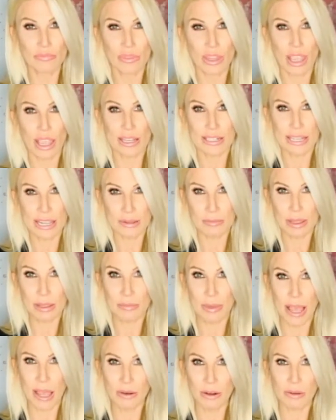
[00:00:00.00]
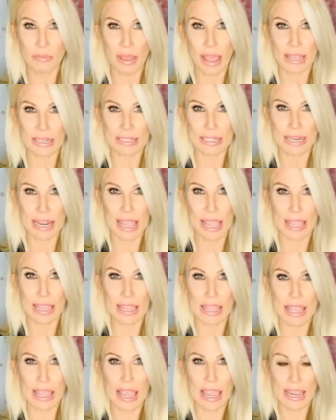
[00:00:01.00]
I take my power back today.
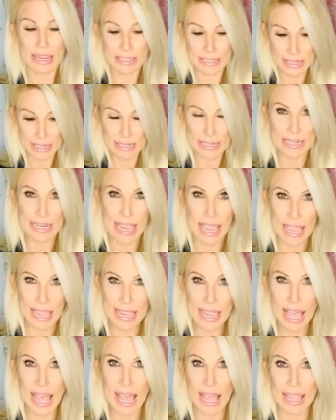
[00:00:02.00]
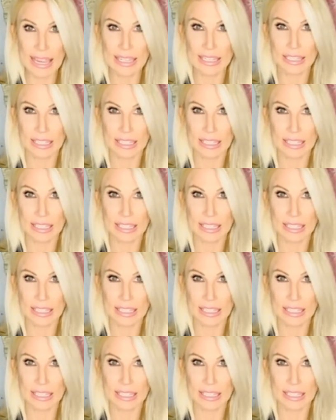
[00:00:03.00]
And today I